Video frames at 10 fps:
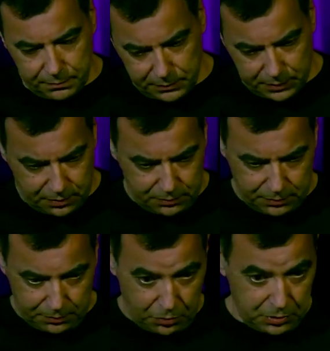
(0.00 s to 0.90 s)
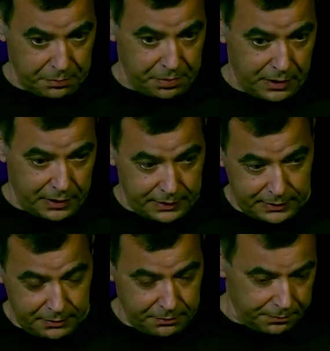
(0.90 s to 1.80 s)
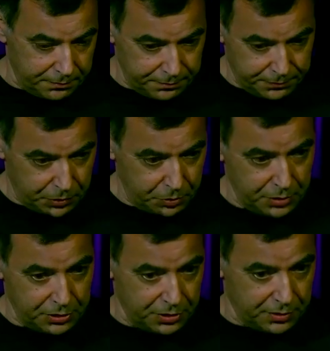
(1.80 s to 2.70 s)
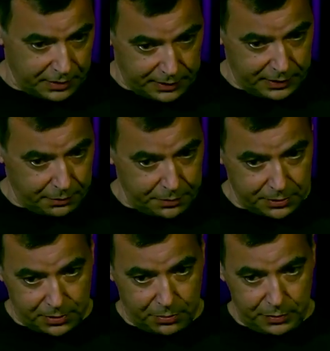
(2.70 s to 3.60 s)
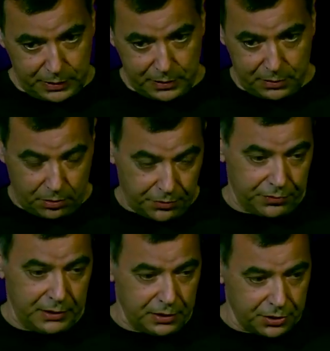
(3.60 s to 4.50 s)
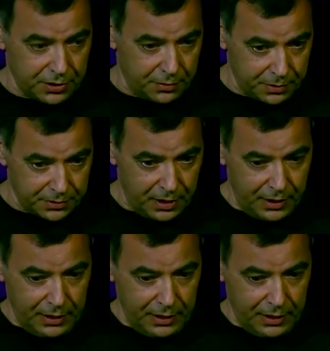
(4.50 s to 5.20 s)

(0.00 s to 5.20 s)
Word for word: you know multiply two-digit uh, numbers, so we or three-digit numbers,